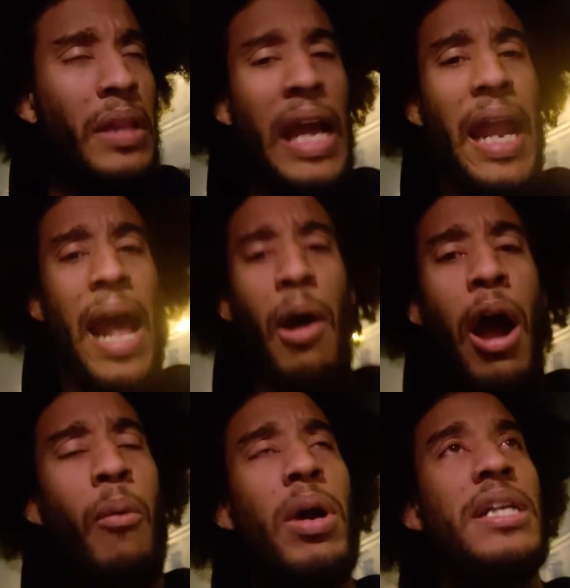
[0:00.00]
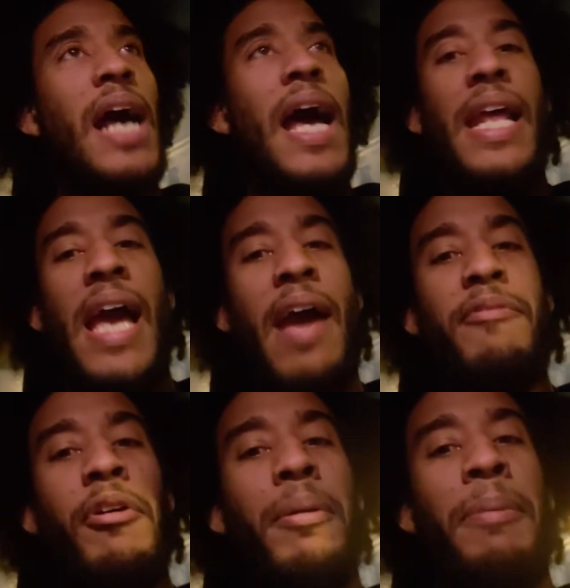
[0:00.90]
And I didn't have
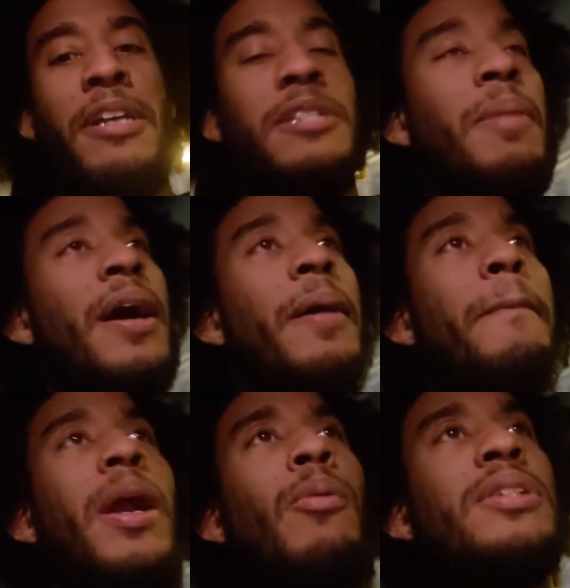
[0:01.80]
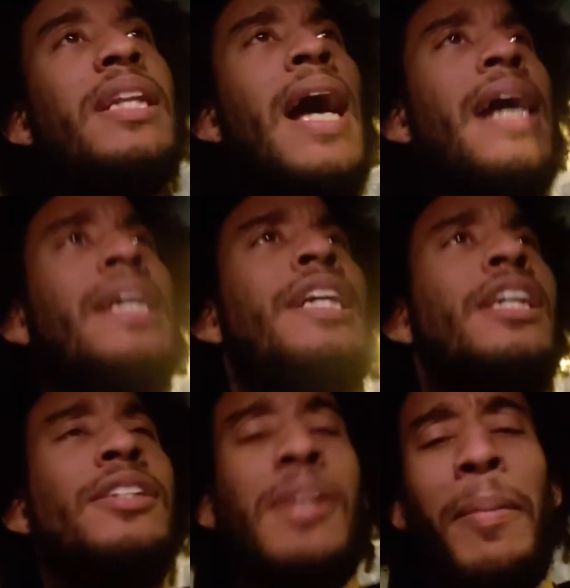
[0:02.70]
no complaints about him. But it was like
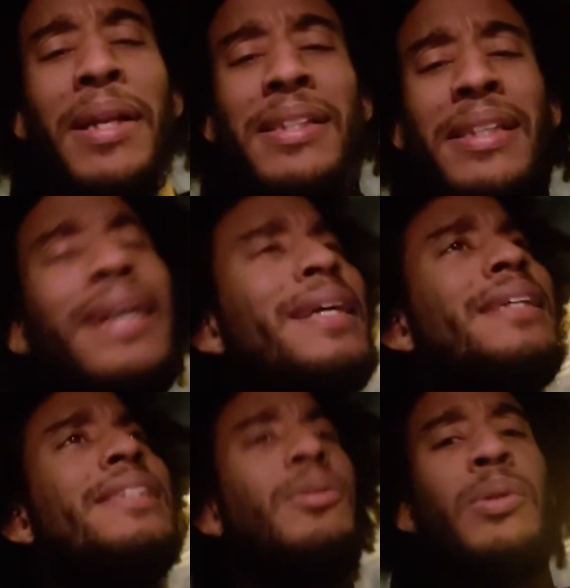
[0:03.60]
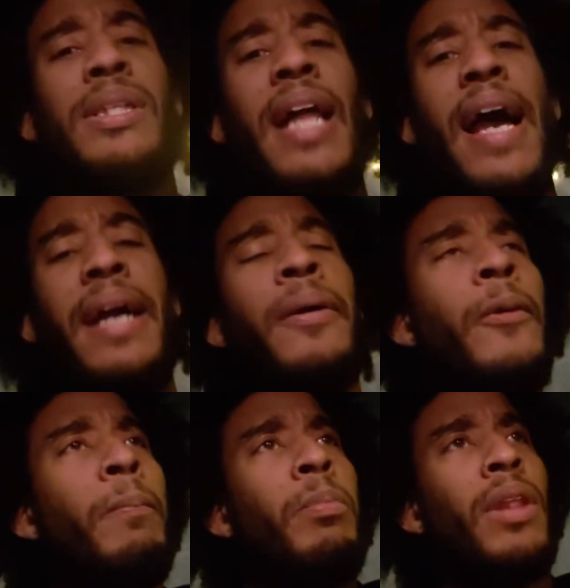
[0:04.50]
some of the scenes, it was like,
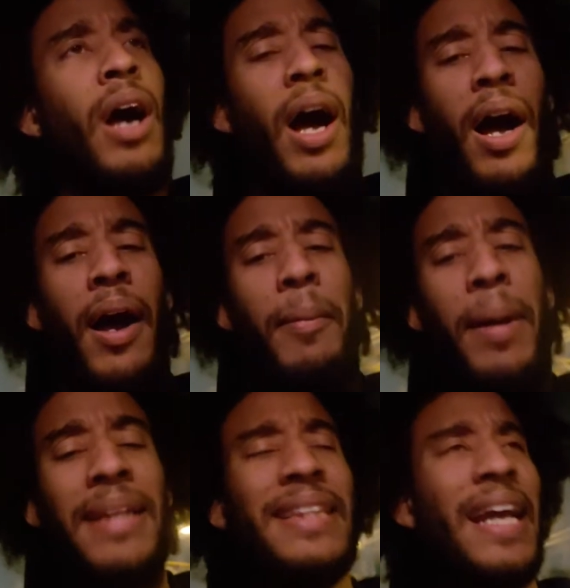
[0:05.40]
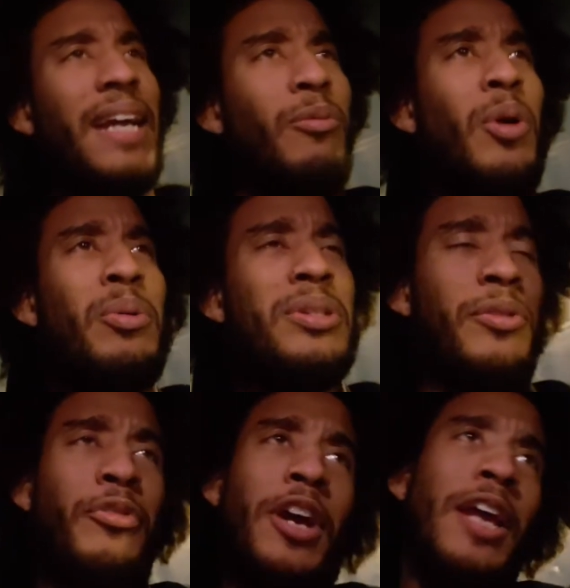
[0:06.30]
I think
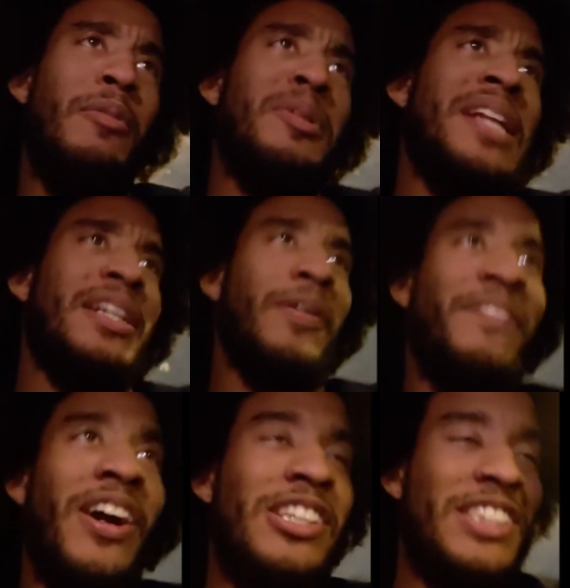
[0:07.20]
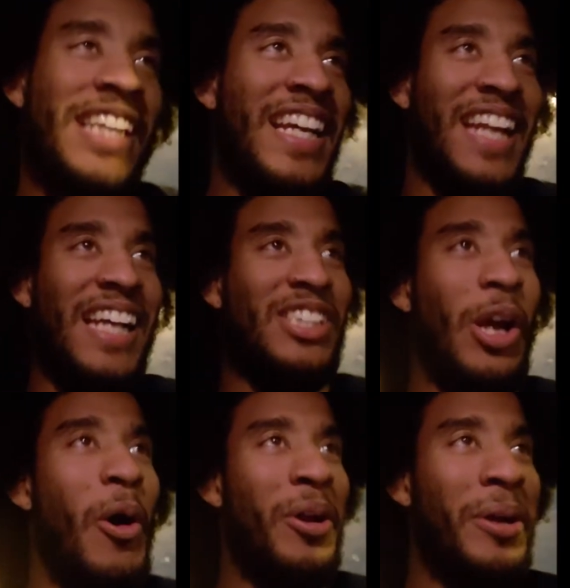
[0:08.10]
it was like the first scene they
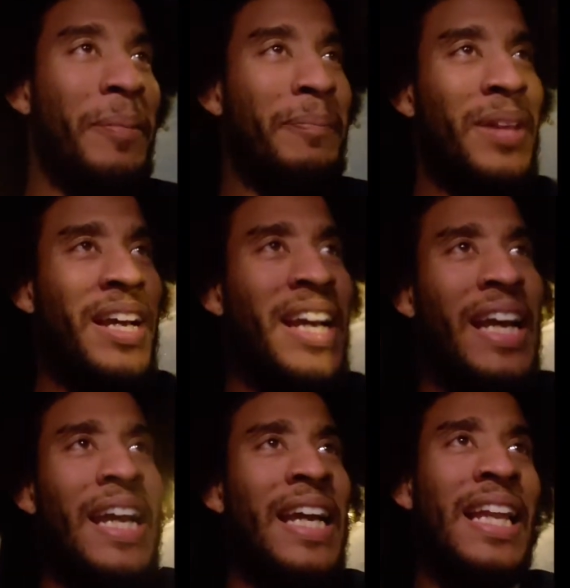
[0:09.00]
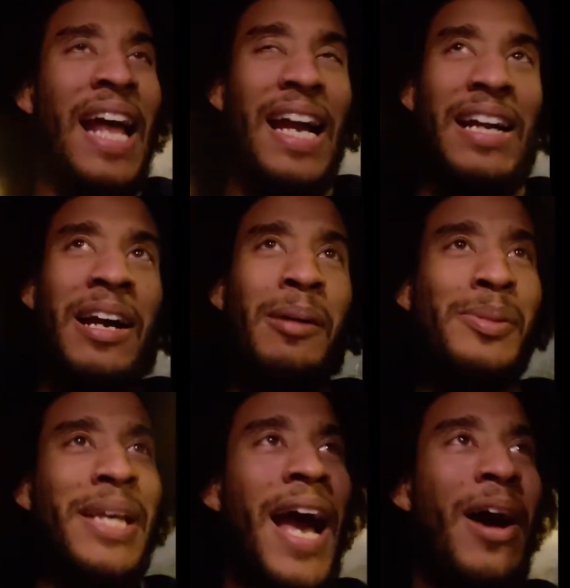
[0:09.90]
showed him, he like
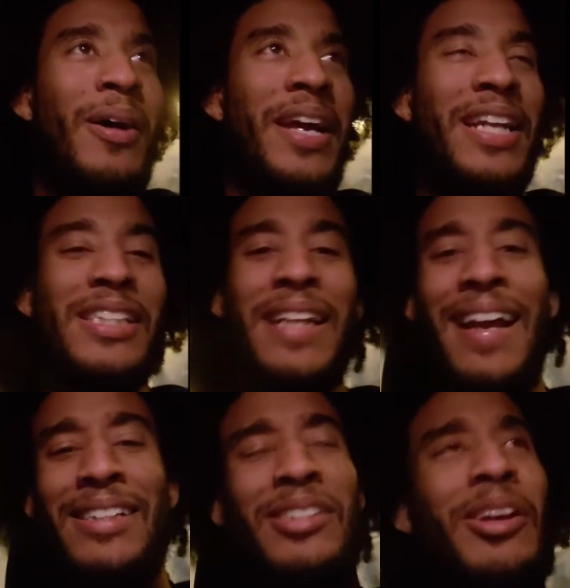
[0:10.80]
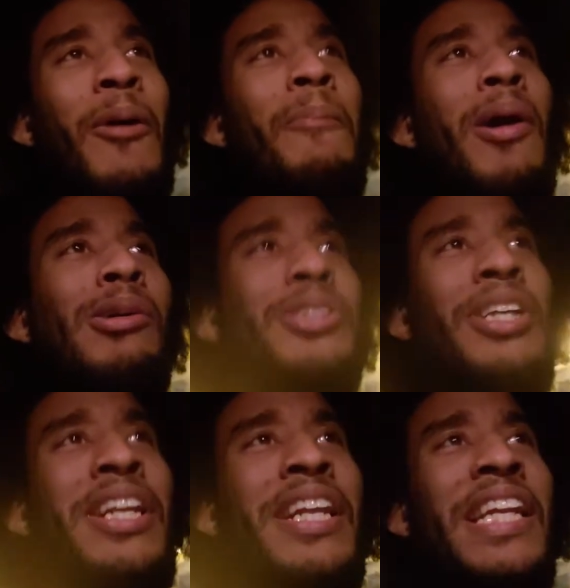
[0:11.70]
comes out and it's like slow
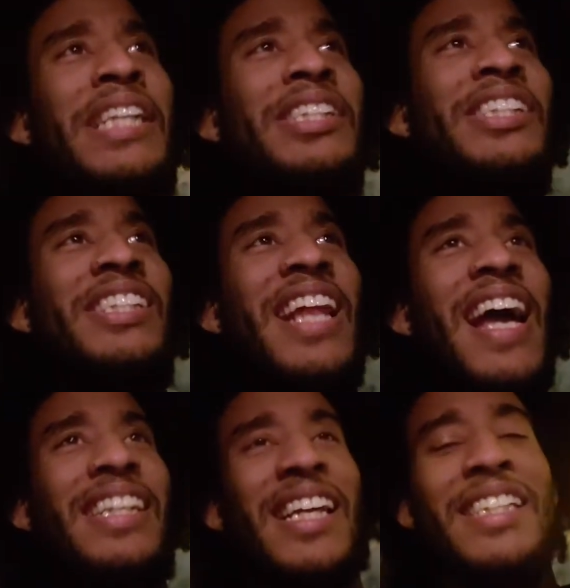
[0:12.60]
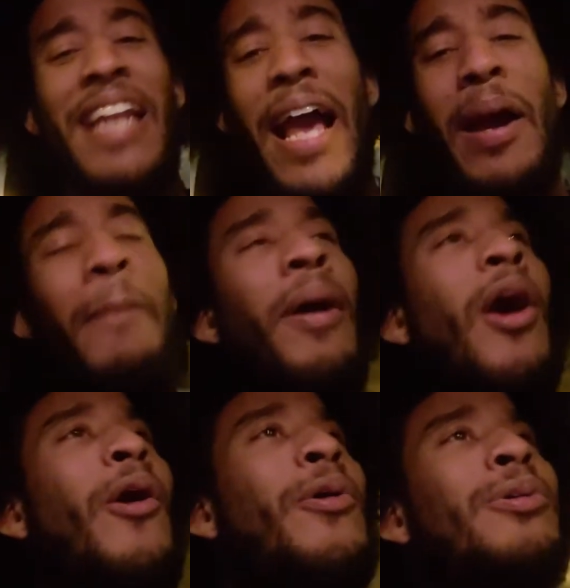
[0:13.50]
motion and he just like does like a
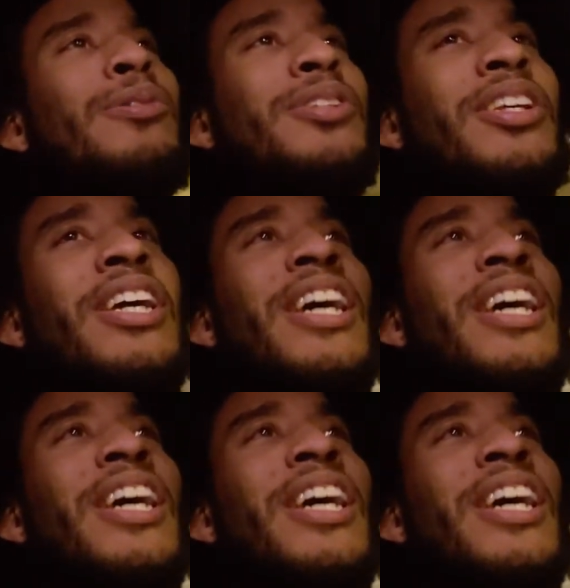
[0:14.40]
pose.